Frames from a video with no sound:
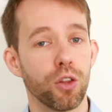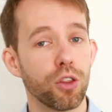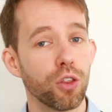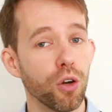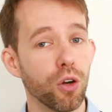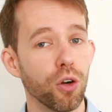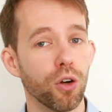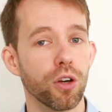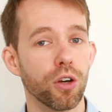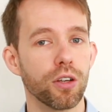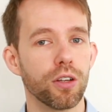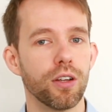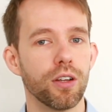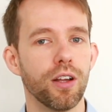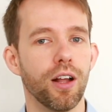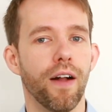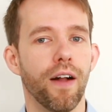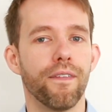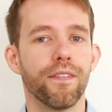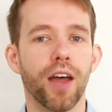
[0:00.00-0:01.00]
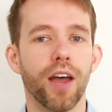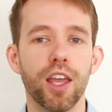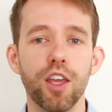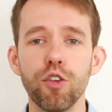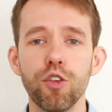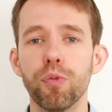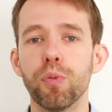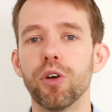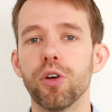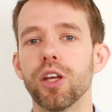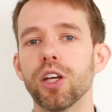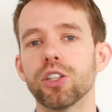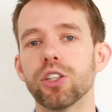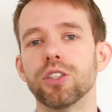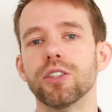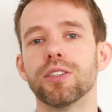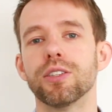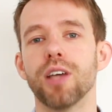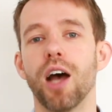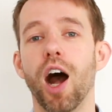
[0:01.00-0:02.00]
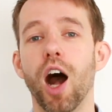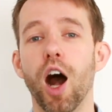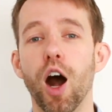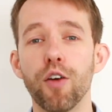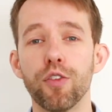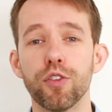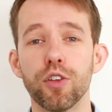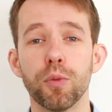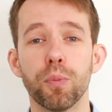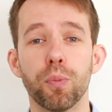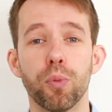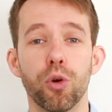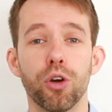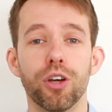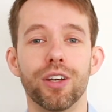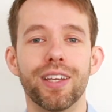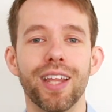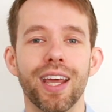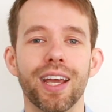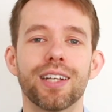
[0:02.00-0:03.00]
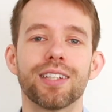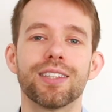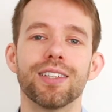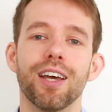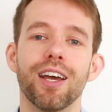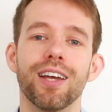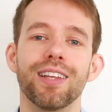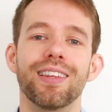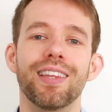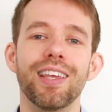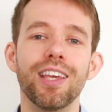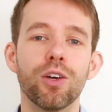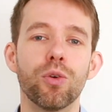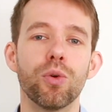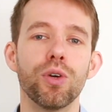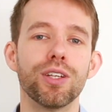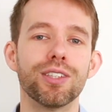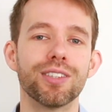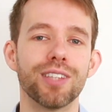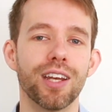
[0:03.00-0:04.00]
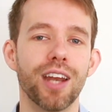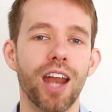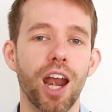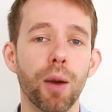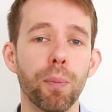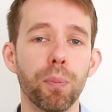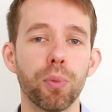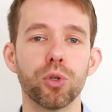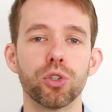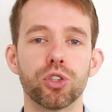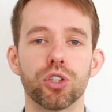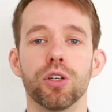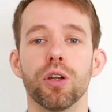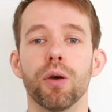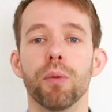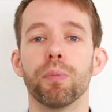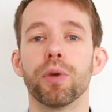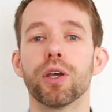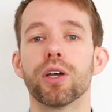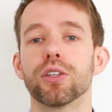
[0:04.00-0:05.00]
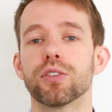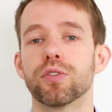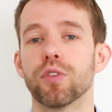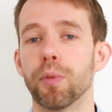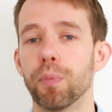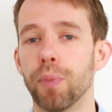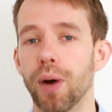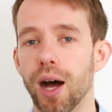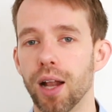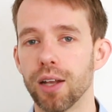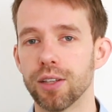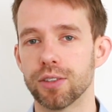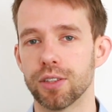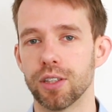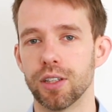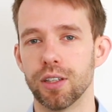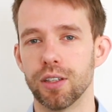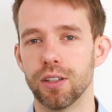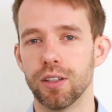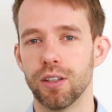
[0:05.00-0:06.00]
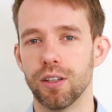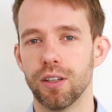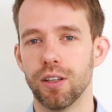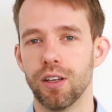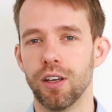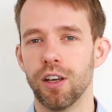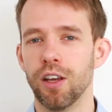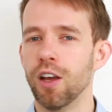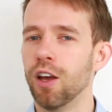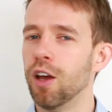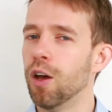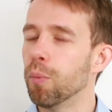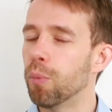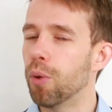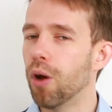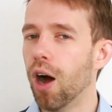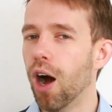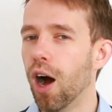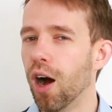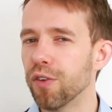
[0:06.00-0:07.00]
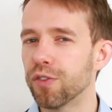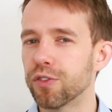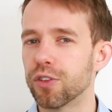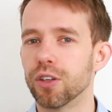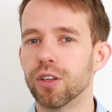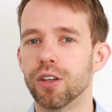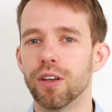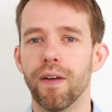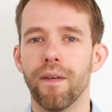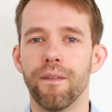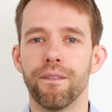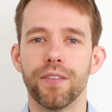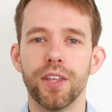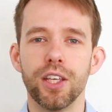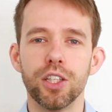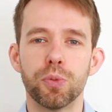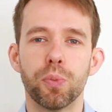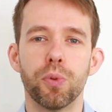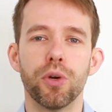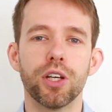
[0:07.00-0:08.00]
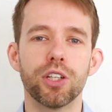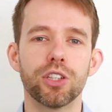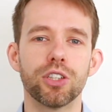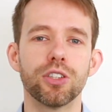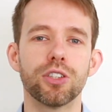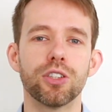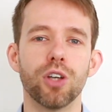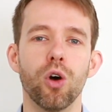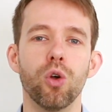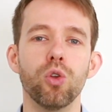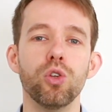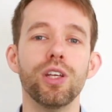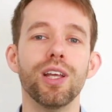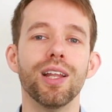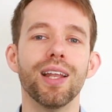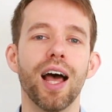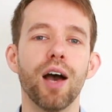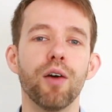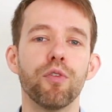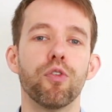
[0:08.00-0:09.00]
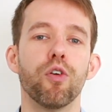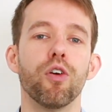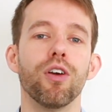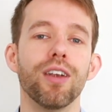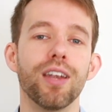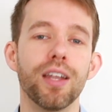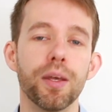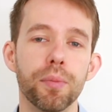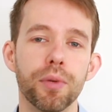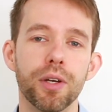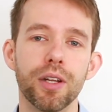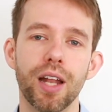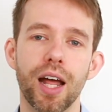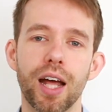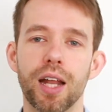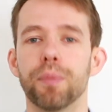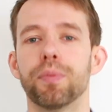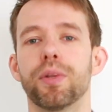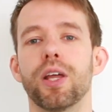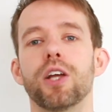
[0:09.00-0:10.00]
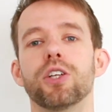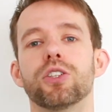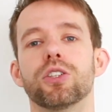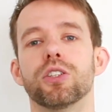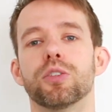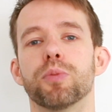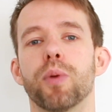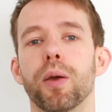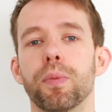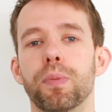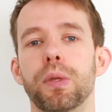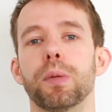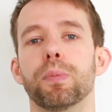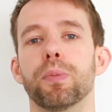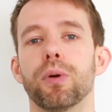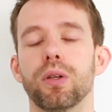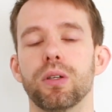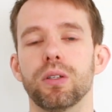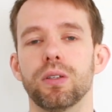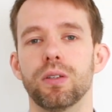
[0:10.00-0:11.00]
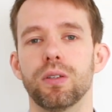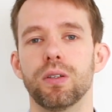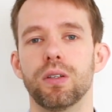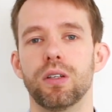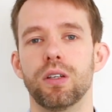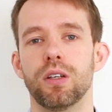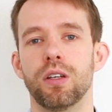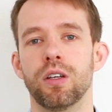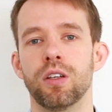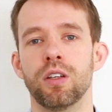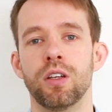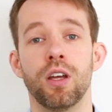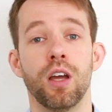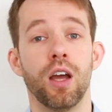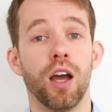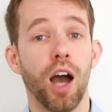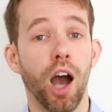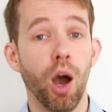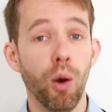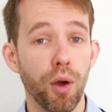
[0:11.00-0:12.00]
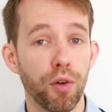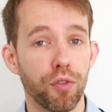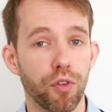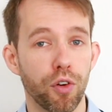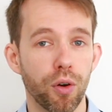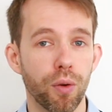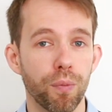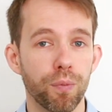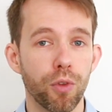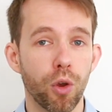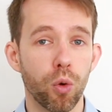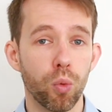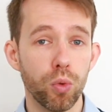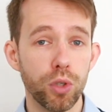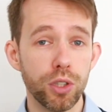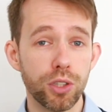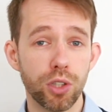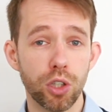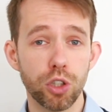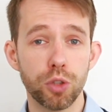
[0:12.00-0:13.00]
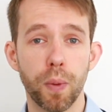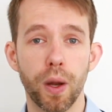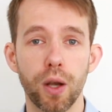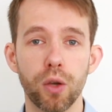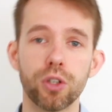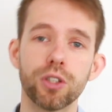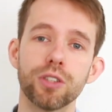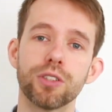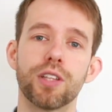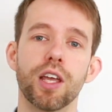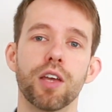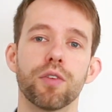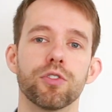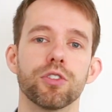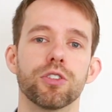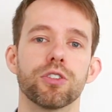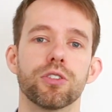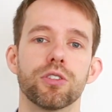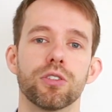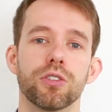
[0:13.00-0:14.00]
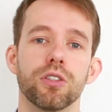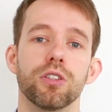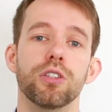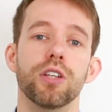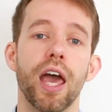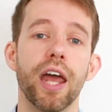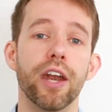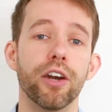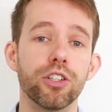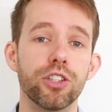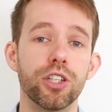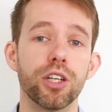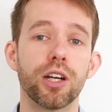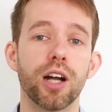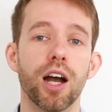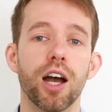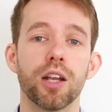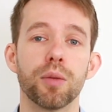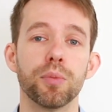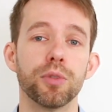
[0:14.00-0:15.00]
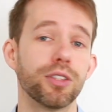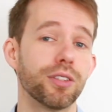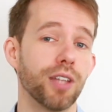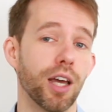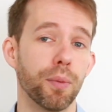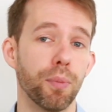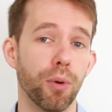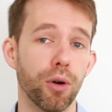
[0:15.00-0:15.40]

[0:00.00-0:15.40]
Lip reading: Third, naive predictions often predict a decrease in air pollution because of the policy. But often, these predictions only allow for limited adaptations by people. However, research by Lucas Davis, an energy economist at